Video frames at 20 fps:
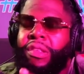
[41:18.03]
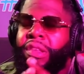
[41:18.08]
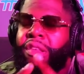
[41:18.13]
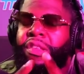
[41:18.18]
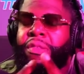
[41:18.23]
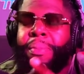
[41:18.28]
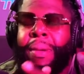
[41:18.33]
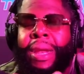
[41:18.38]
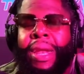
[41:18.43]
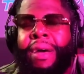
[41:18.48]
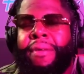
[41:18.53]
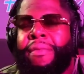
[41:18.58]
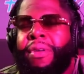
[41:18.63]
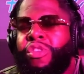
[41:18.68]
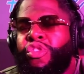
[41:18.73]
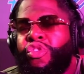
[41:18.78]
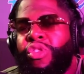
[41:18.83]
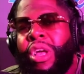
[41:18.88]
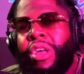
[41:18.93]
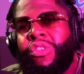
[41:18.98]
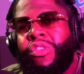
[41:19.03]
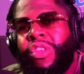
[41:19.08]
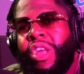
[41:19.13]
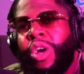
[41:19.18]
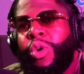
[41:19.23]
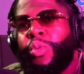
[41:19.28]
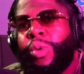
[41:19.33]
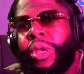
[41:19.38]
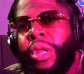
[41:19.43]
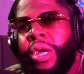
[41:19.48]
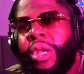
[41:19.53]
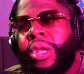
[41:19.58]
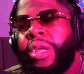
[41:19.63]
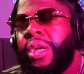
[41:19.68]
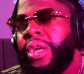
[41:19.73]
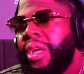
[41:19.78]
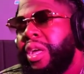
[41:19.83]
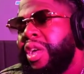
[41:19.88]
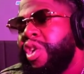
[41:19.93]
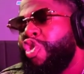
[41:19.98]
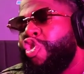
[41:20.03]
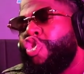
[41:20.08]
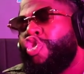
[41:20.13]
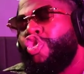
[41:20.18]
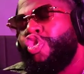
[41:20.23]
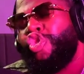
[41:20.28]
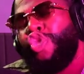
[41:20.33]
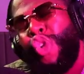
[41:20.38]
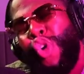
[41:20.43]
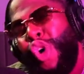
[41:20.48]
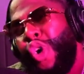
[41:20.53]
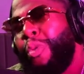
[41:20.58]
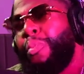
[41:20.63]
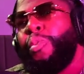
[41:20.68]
Any major artist this man have a song with.